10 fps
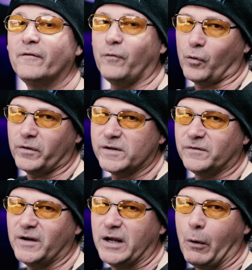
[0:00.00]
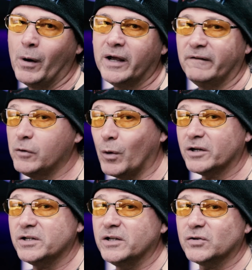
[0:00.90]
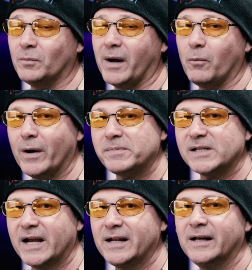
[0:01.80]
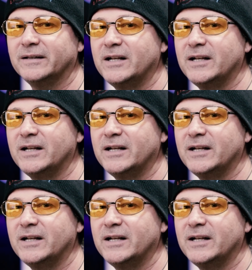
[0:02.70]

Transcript: for this video. If you're watching this on my website,